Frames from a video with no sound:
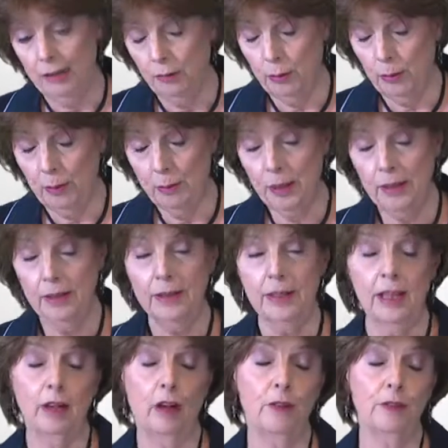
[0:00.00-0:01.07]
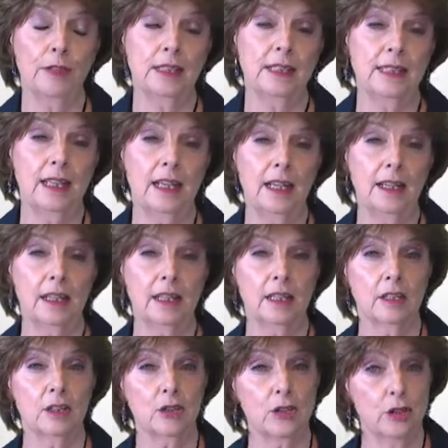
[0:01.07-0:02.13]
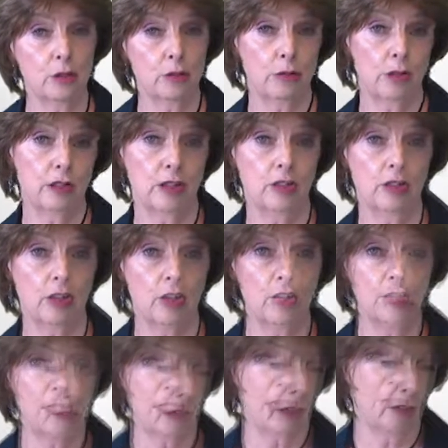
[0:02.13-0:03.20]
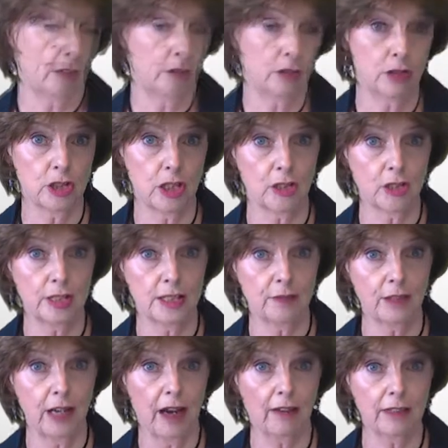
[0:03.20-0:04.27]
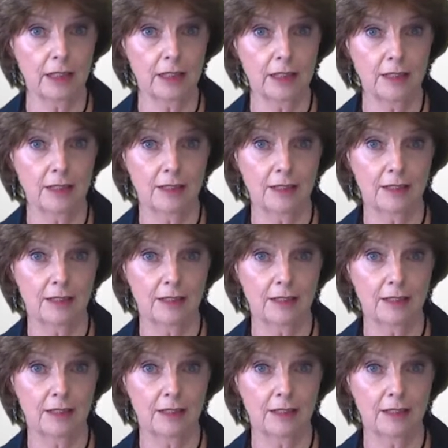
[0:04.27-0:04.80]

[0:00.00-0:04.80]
Remember, they often say that children and dogs are good judges of character?